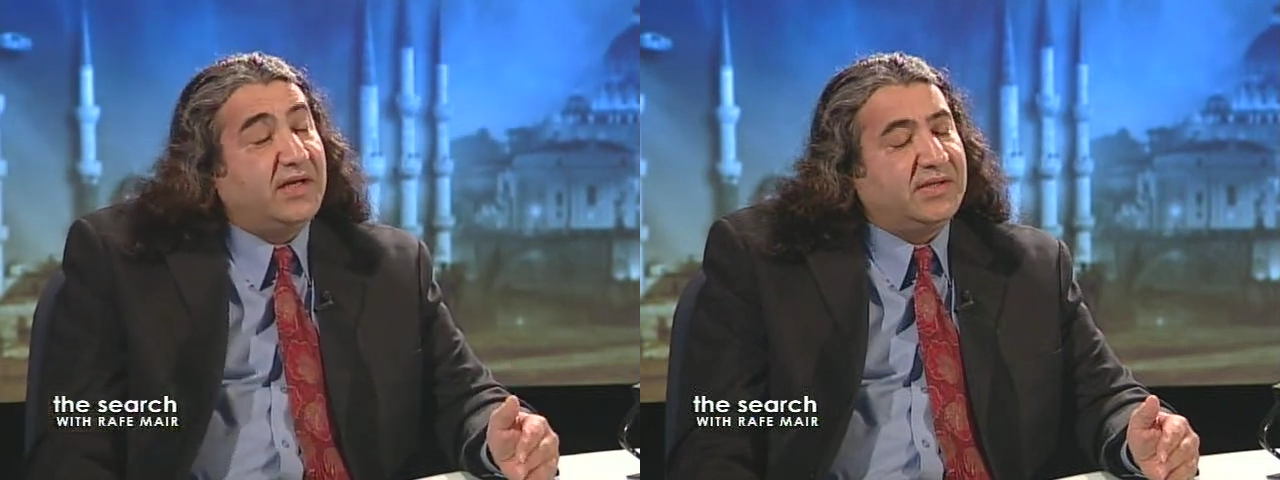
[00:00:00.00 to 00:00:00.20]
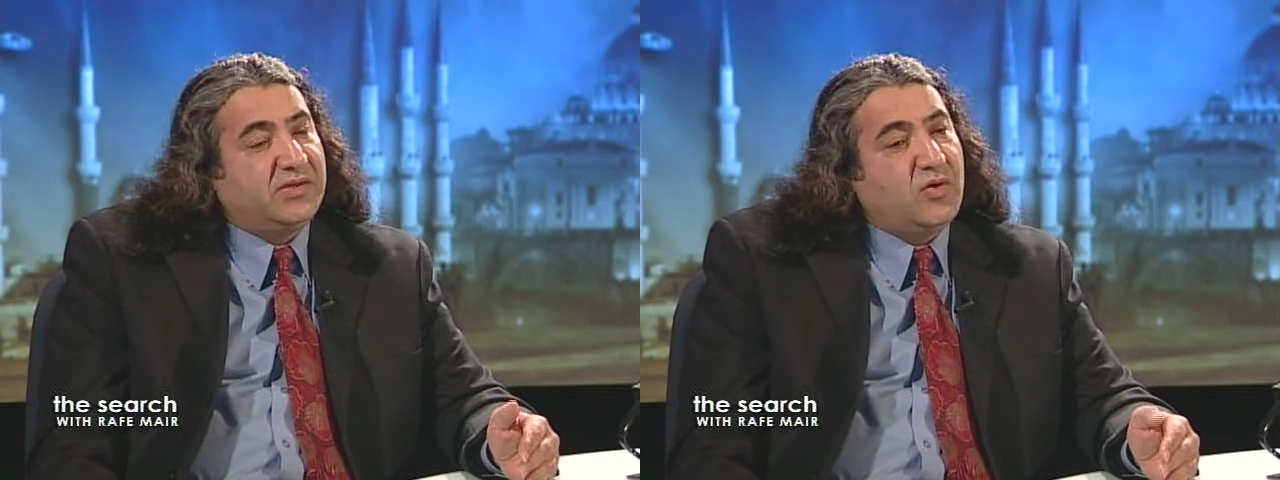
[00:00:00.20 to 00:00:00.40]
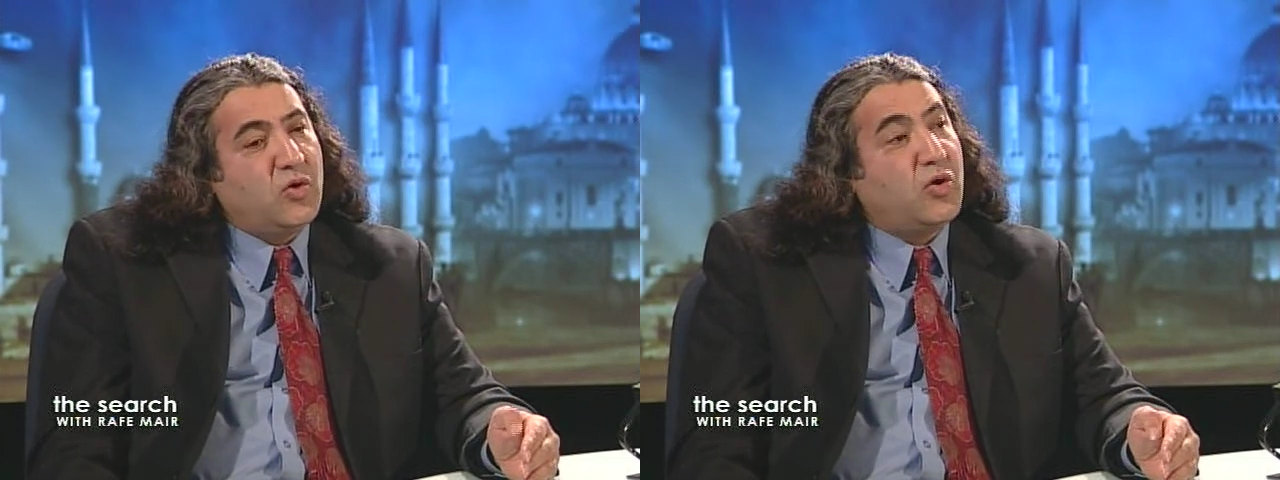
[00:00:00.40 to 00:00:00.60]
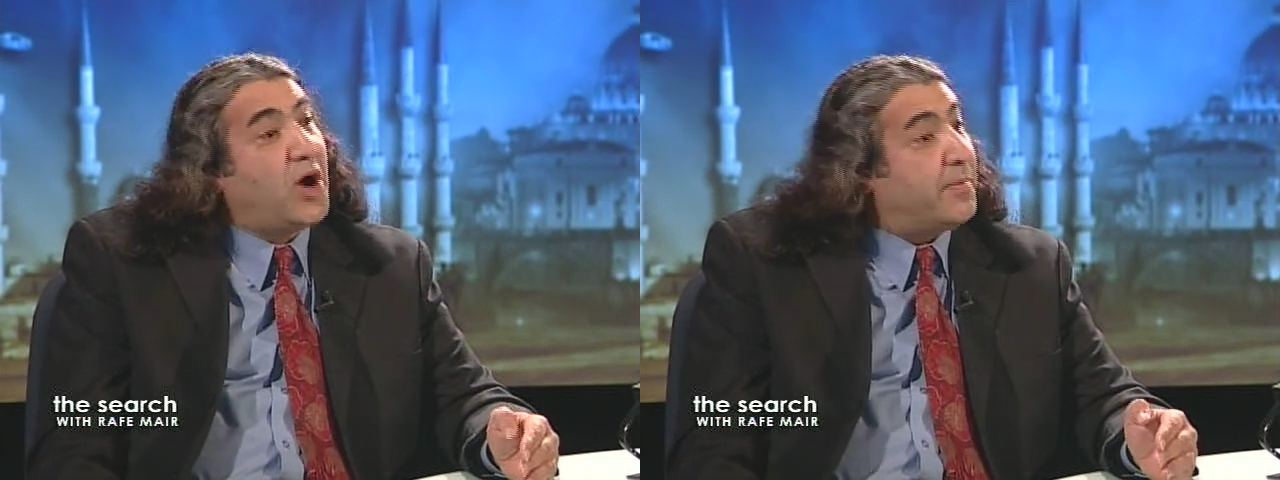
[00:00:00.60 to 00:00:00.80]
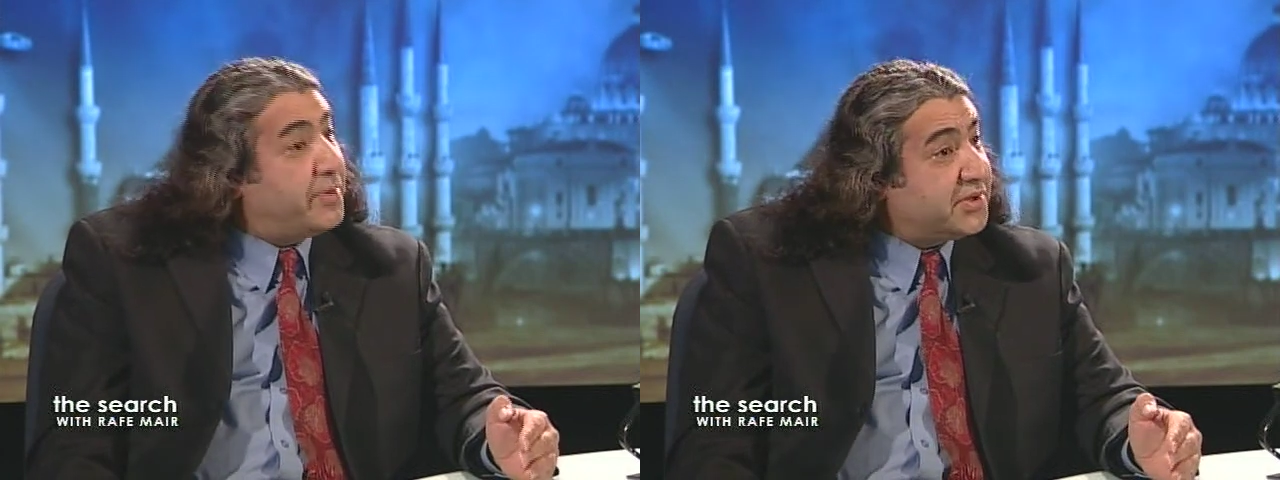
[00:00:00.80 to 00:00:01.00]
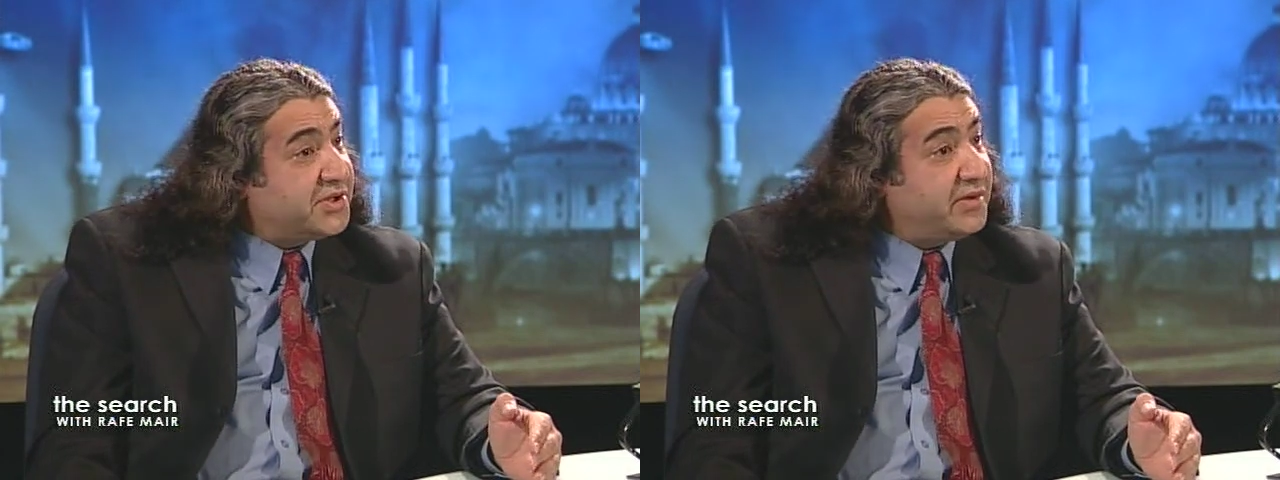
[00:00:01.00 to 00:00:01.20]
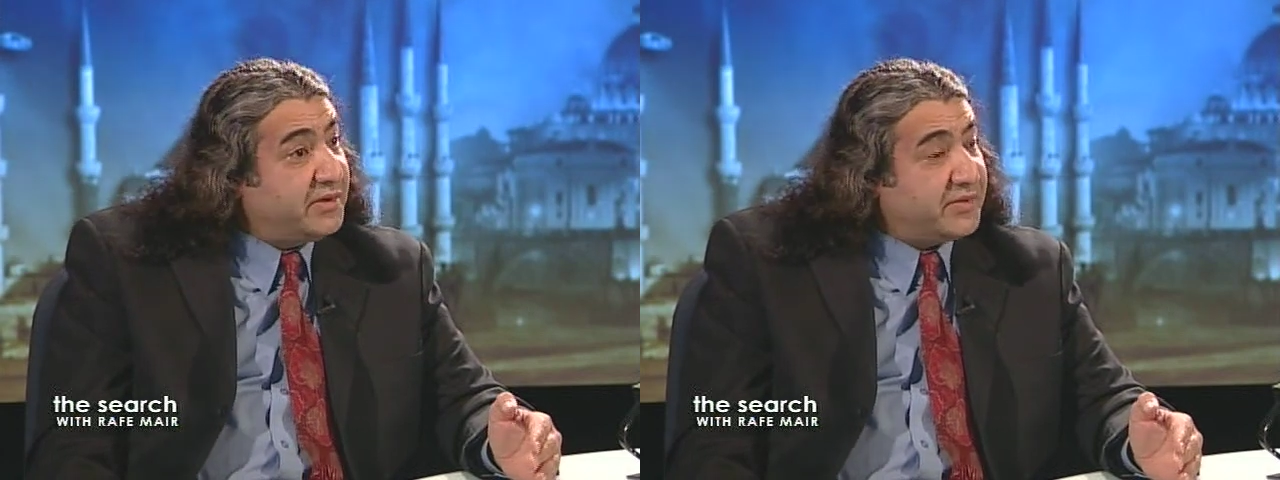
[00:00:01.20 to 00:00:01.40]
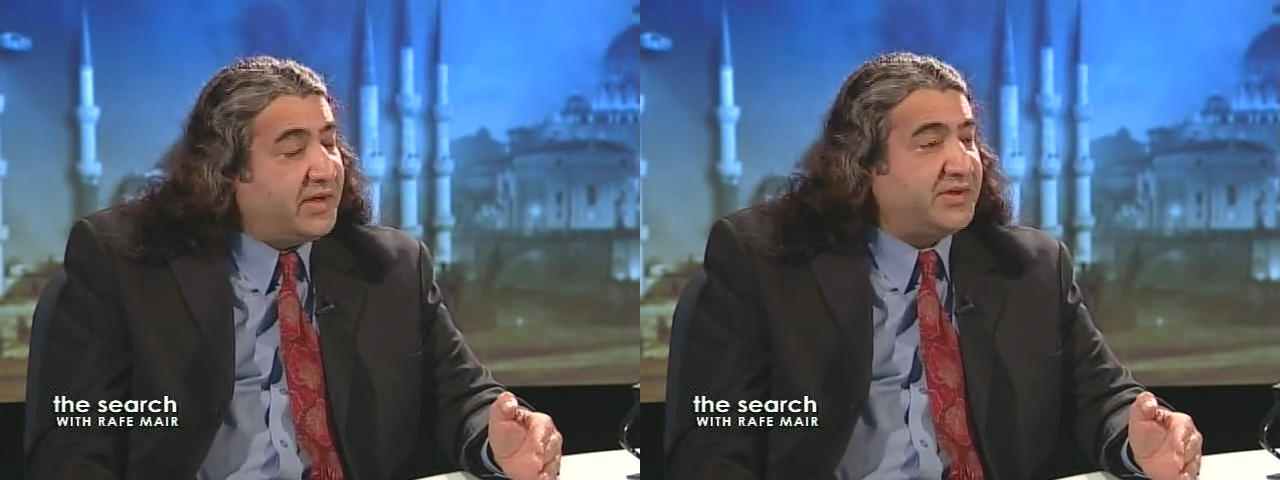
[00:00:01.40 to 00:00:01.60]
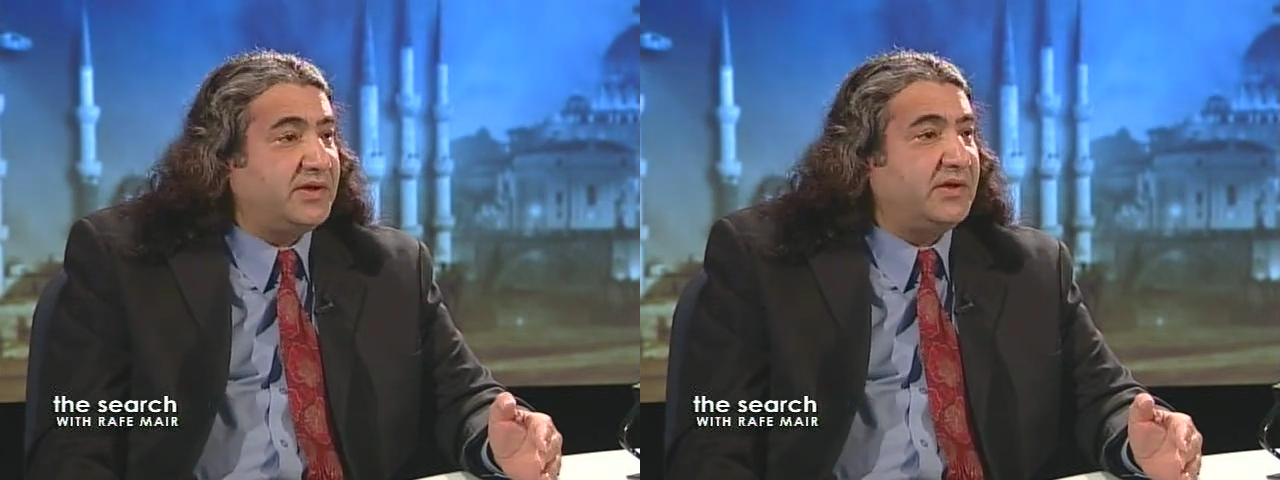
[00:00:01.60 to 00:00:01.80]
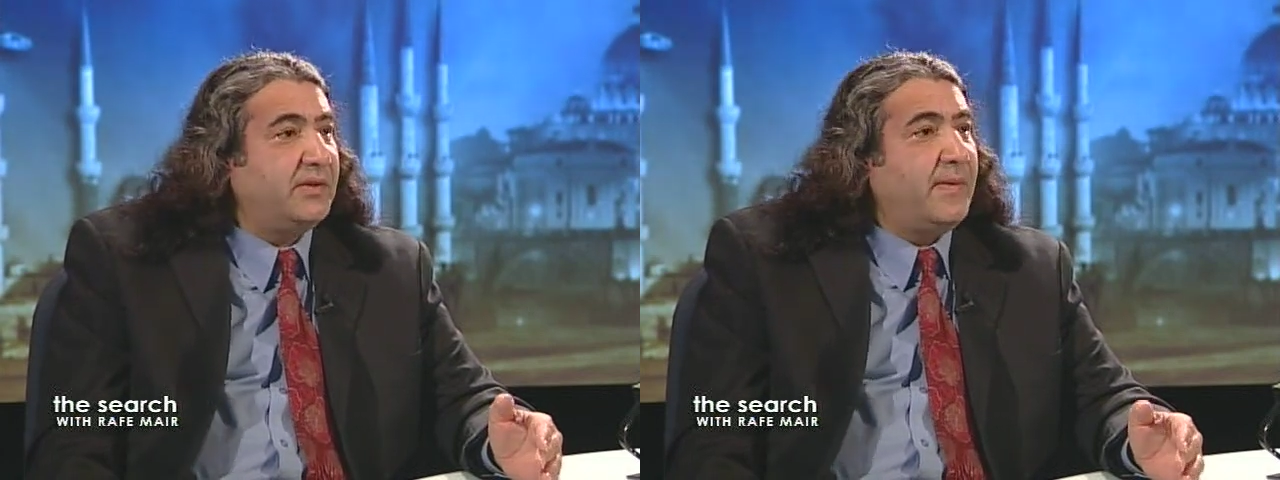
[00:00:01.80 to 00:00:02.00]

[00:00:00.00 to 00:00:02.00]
is no compulsion in religion.